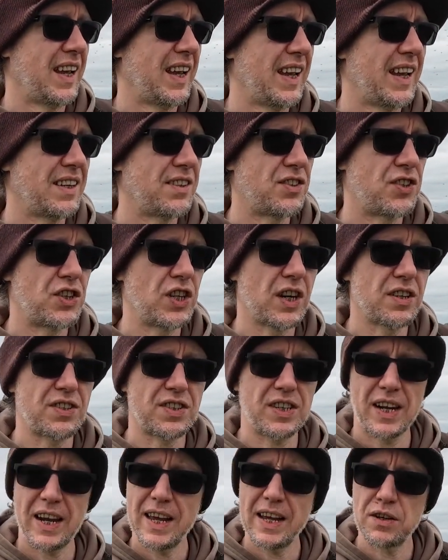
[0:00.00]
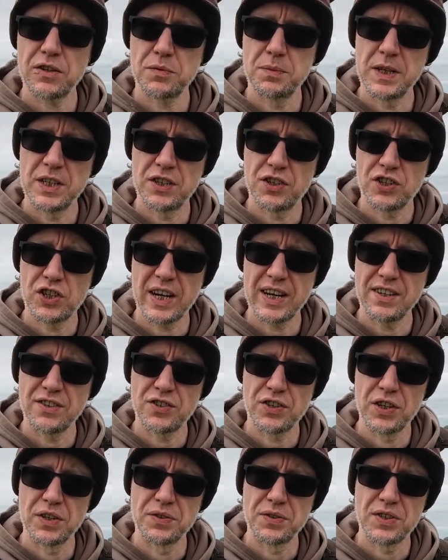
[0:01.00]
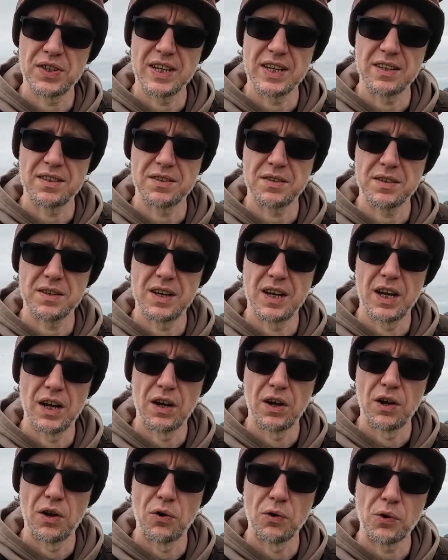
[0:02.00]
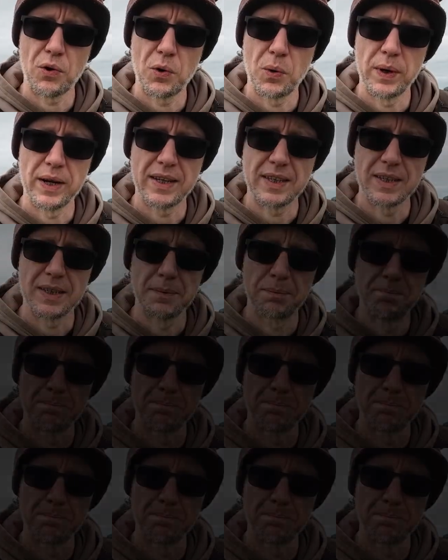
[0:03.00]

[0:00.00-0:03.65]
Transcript: it just allows me to change those things a lot quicker.